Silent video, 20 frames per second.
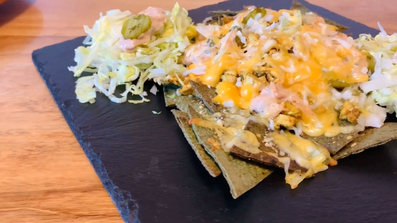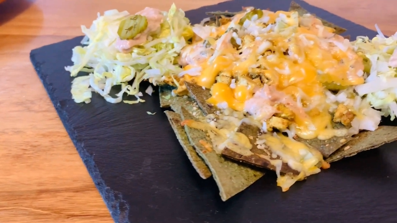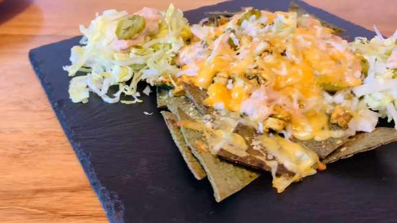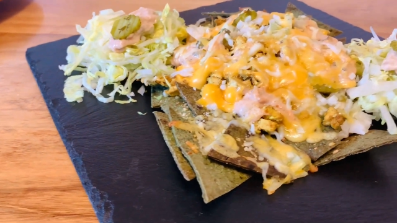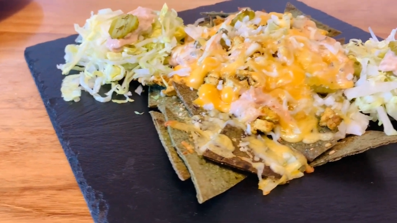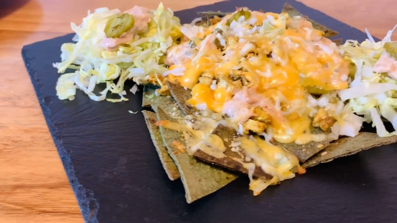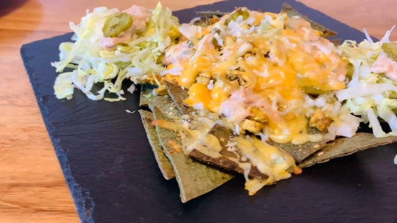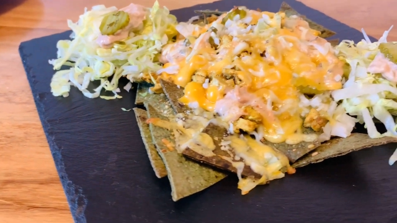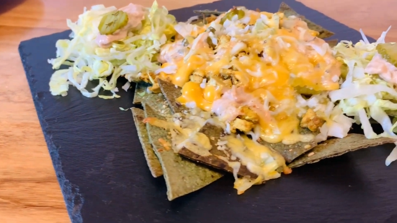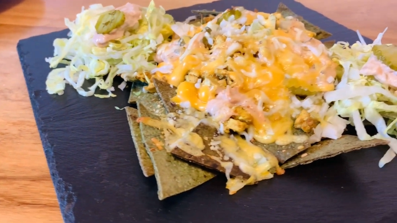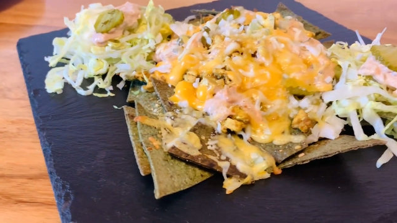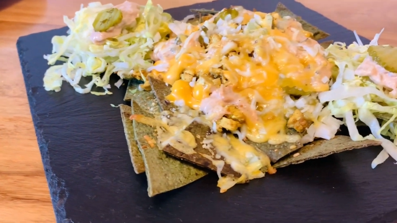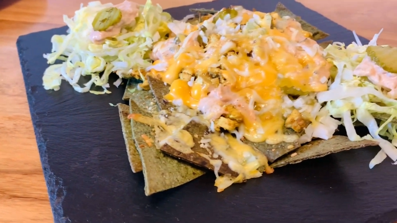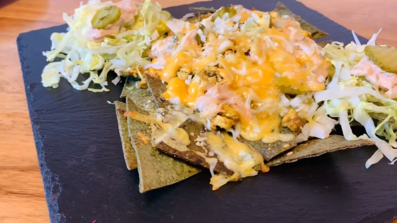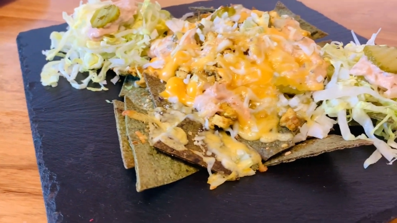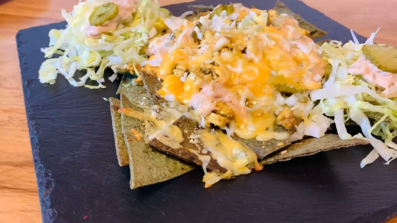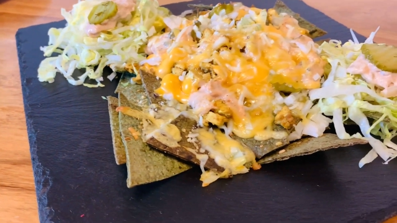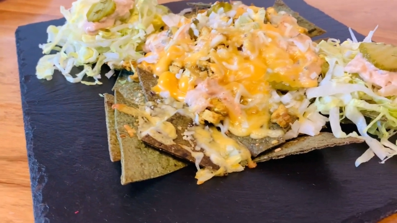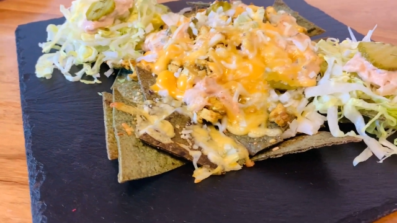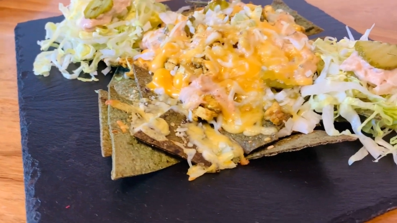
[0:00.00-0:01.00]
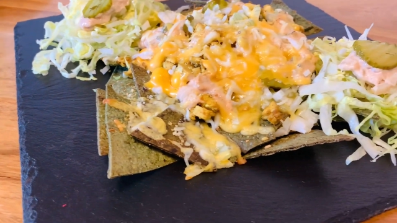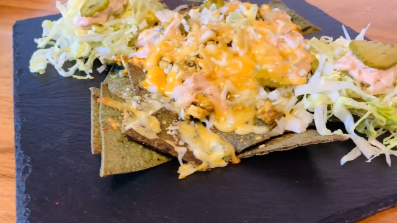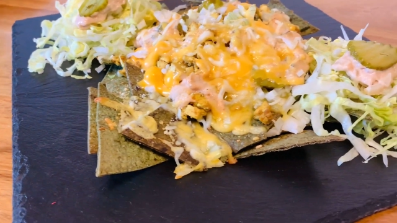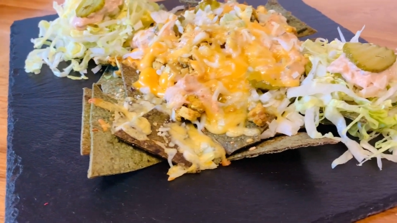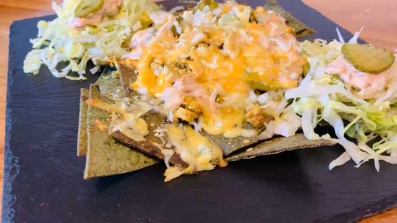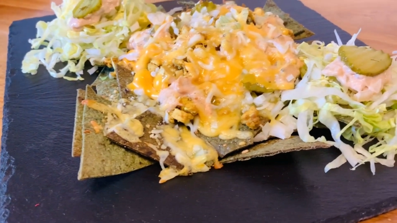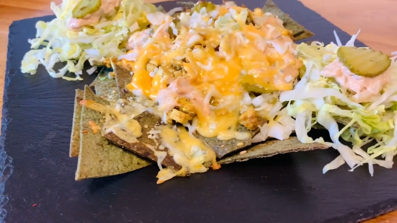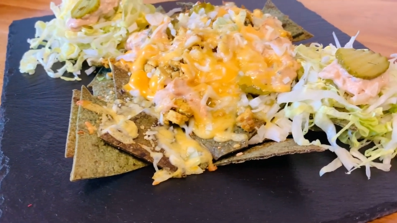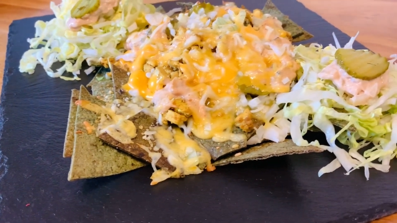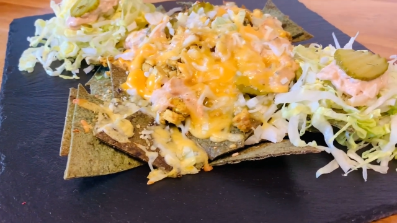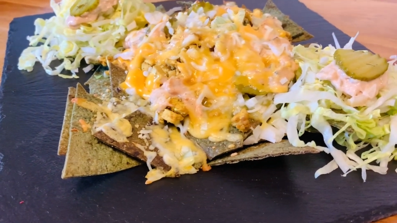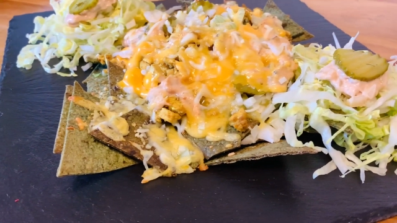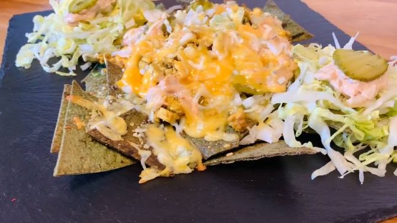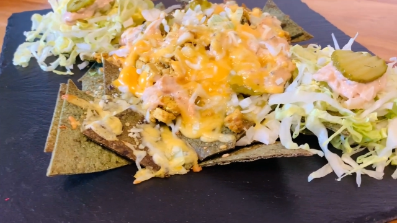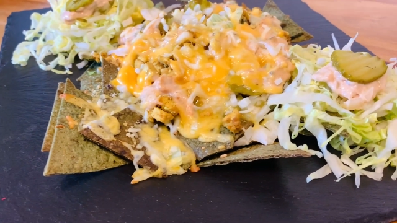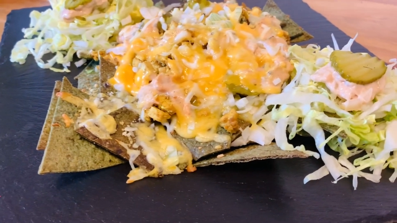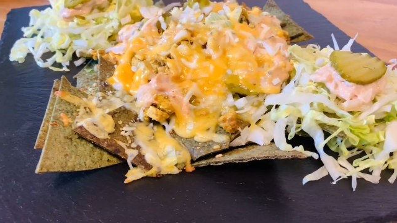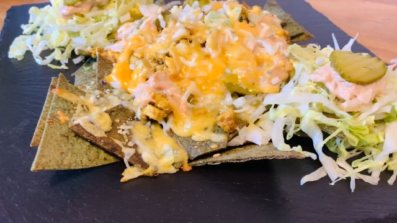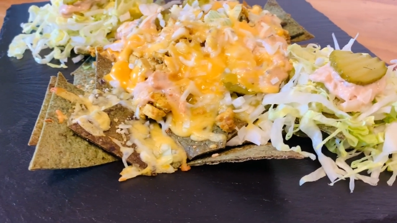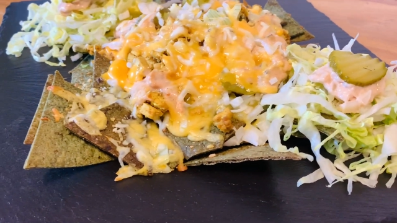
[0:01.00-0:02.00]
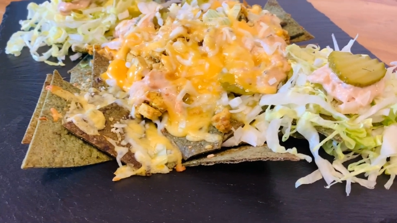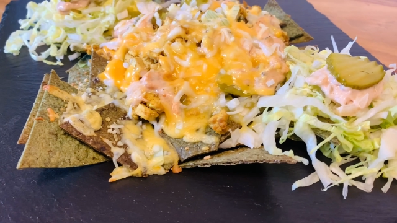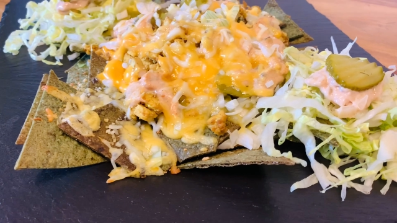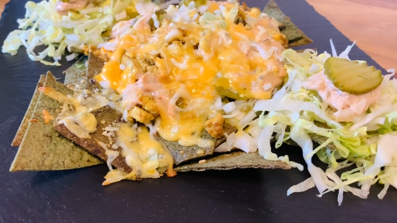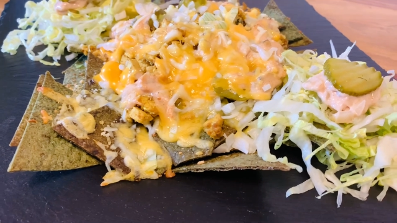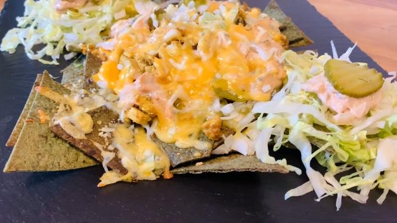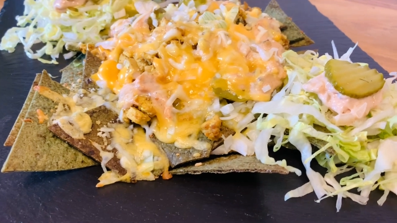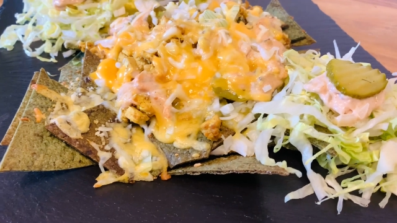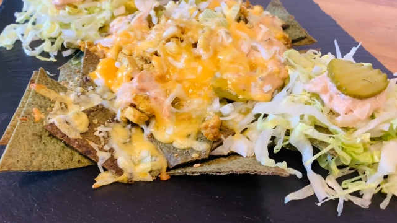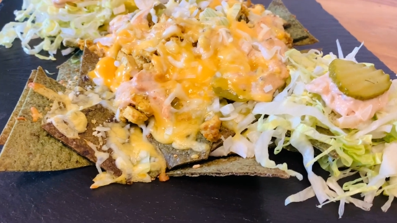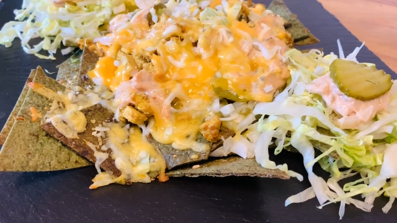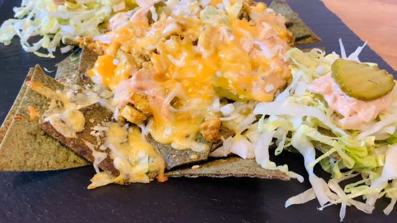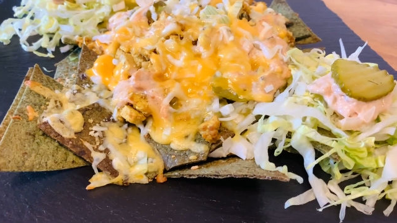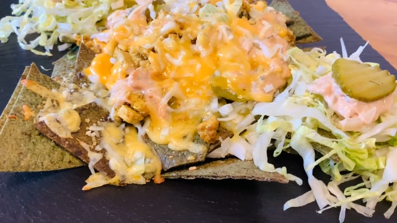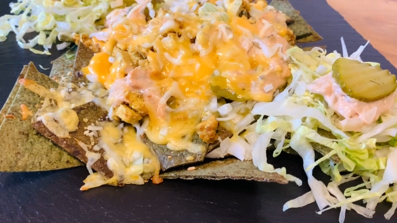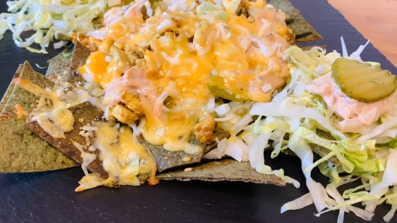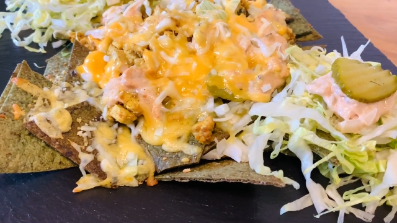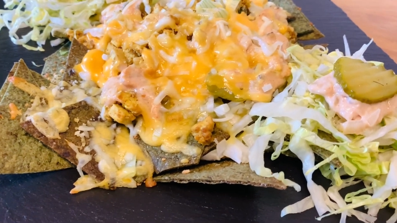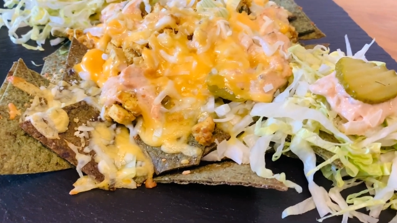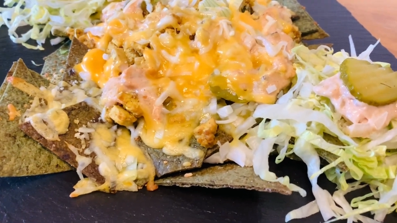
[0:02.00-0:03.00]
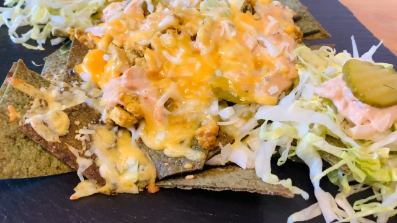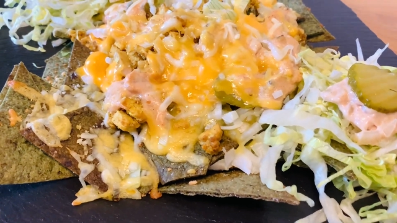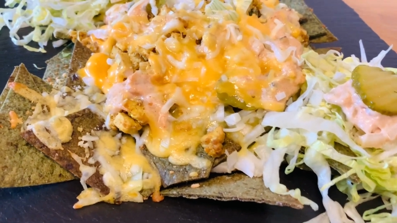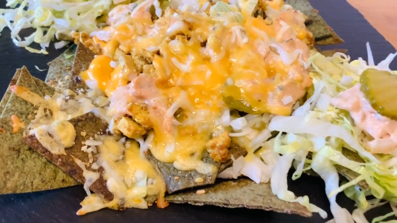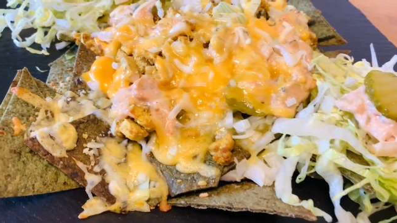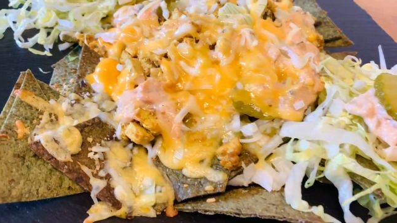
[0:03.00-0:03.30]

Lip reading: [unreadable: no face in view]